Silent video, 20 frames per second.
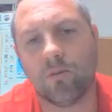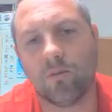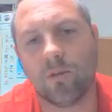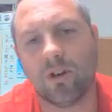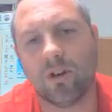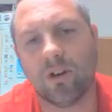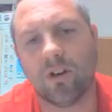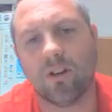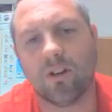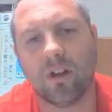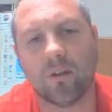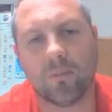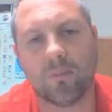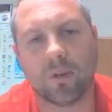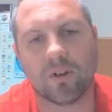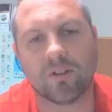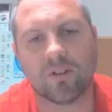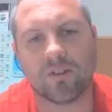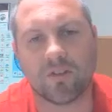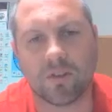We know that
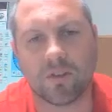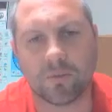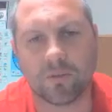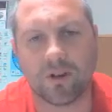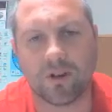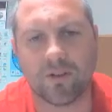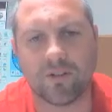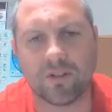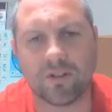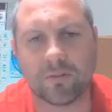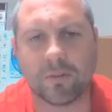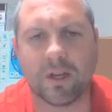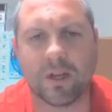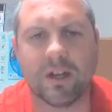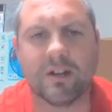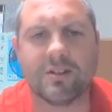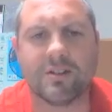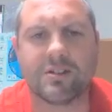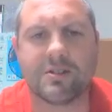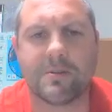because of the previous
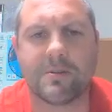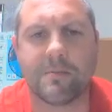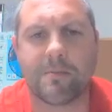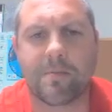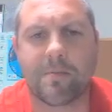page.